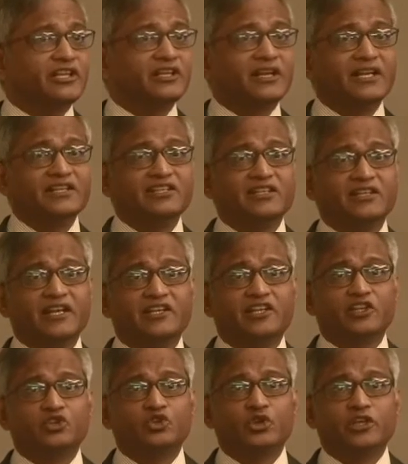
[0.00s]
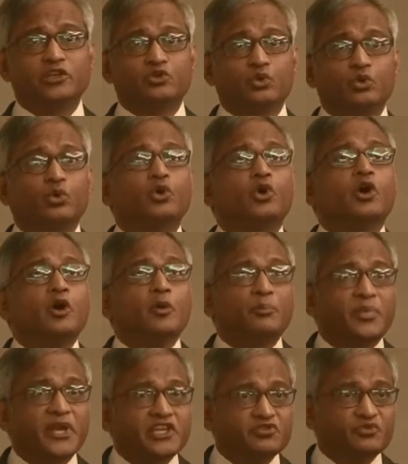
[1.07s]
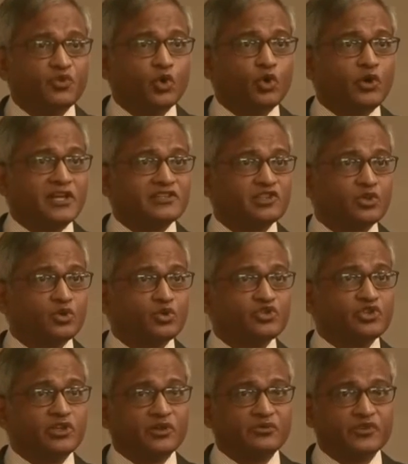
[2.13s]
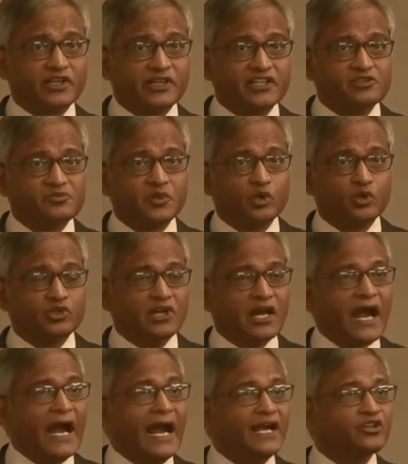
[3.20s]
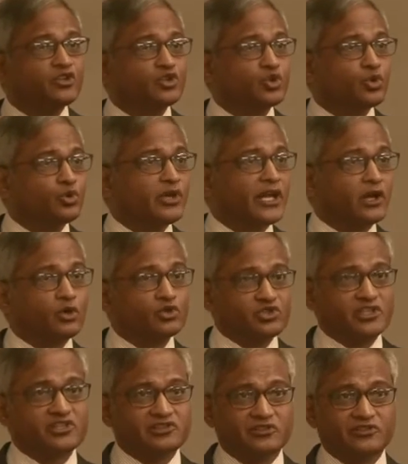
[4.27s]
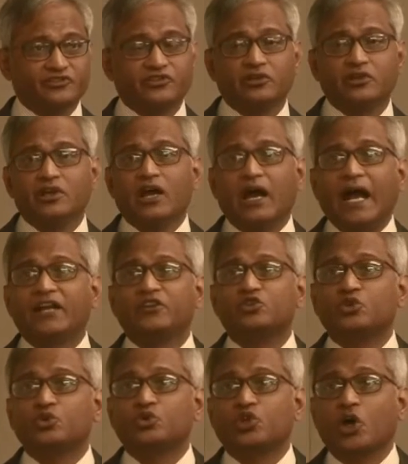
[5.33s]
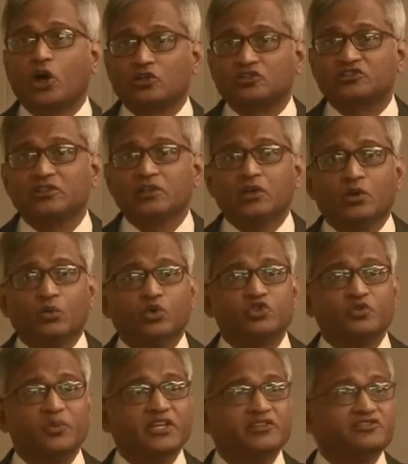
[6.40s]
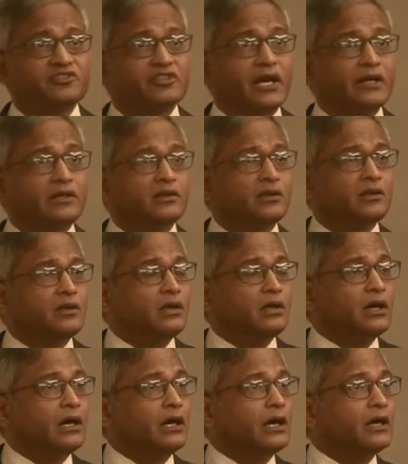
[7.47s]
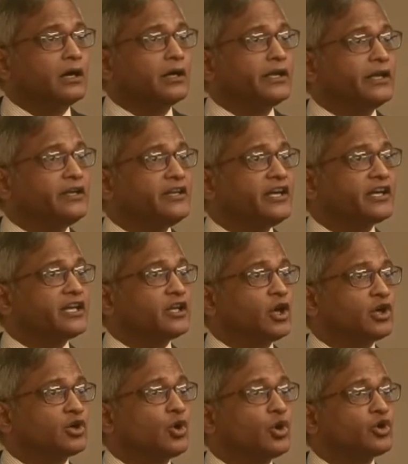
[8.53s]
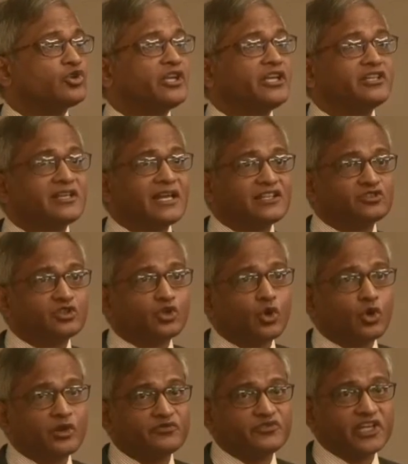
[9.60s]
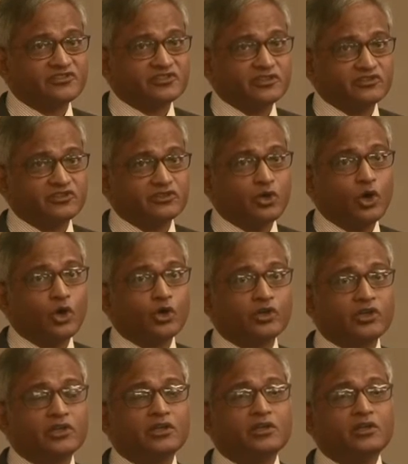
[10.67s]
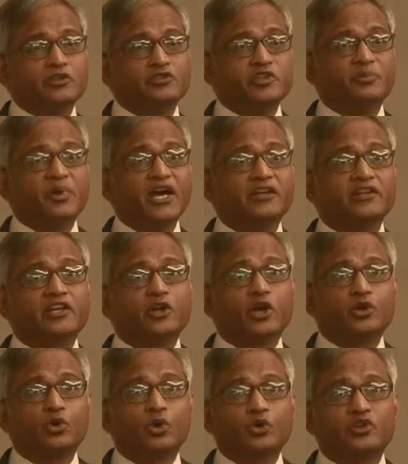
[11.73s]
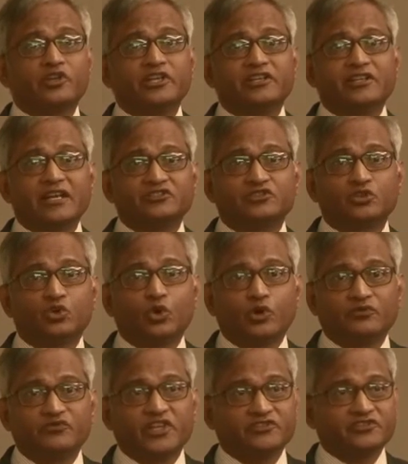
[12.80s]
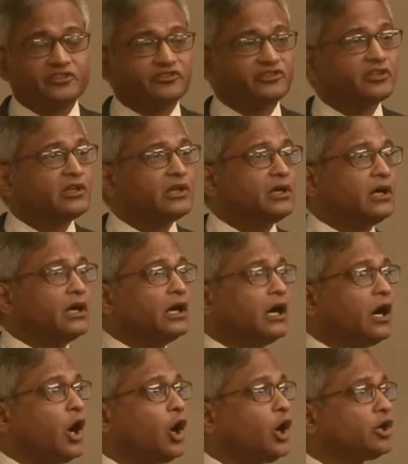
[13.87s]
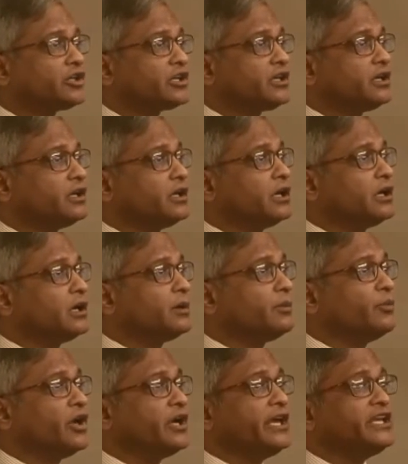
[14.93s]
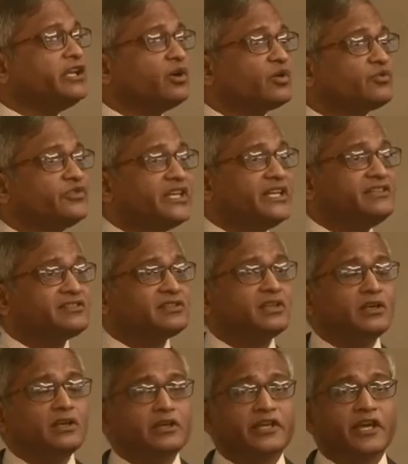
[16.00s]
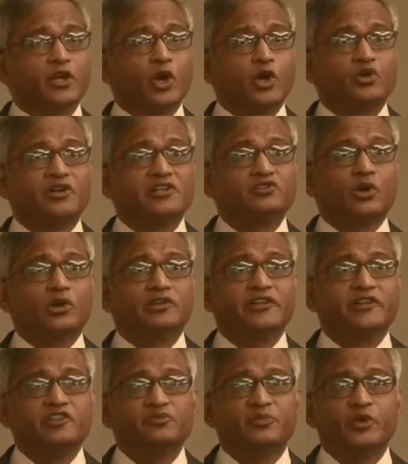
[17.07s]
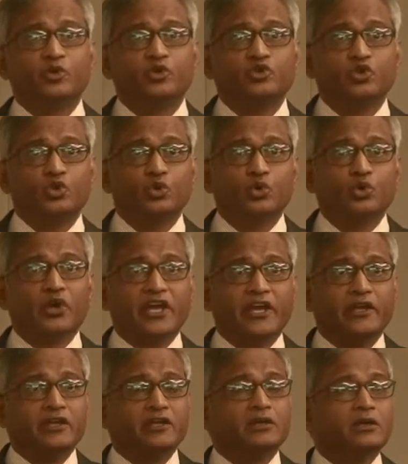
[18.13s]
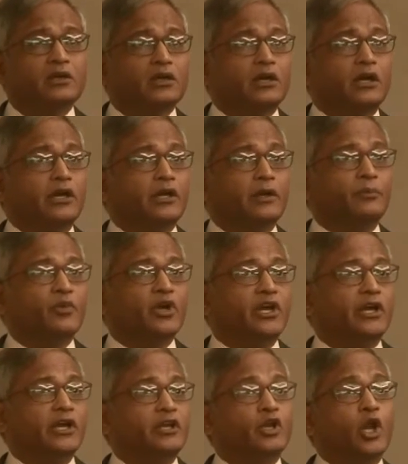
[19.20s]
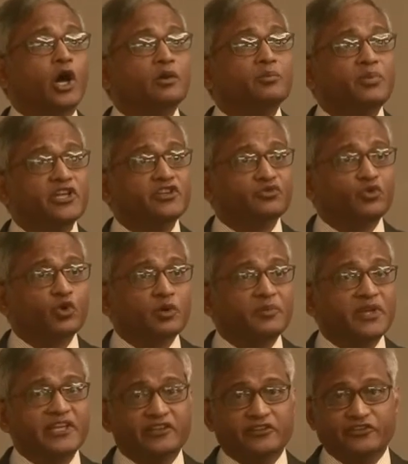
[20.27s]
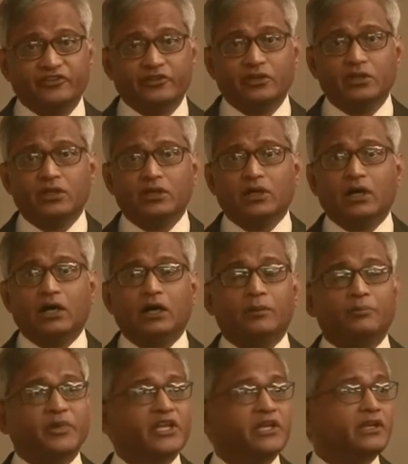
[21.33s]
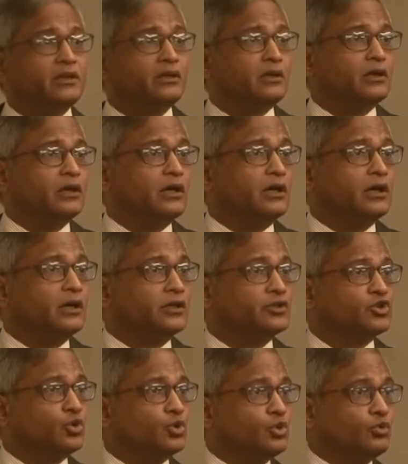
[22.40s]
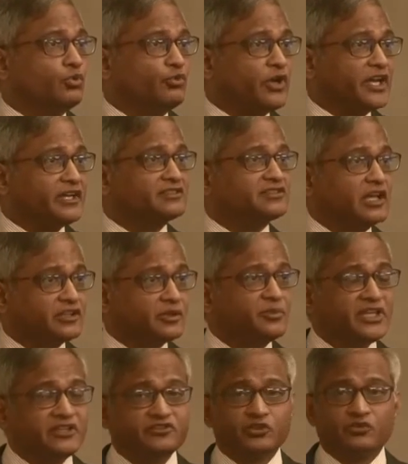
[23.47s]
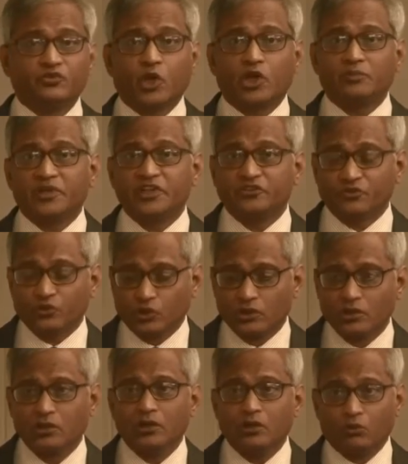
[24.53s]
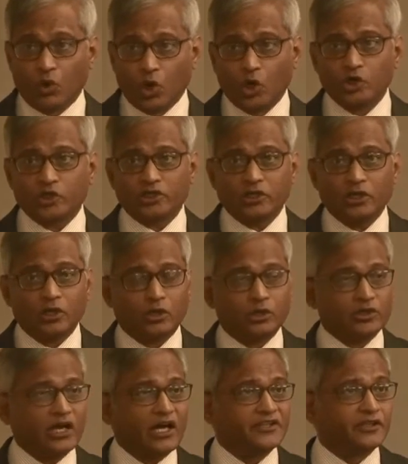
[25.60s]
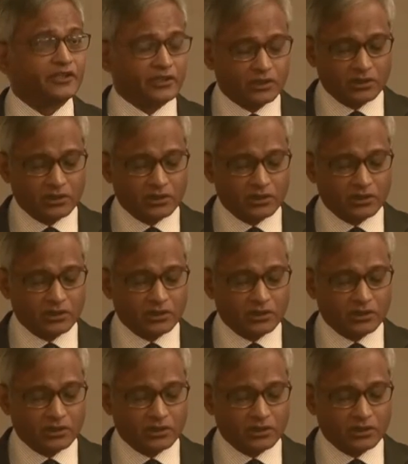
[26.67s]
in 1993 to peaceful resolution of the dispute and through negotiations and through talks, which means that uh, India cannot go to the International Court of Justice or Japan cannot go to the International Court of Justice uh, or uh, any of these cannot resolve the dispute through a, a, a non-peaceful means, uh, meaning uh, through various other means of non-peaceful war or other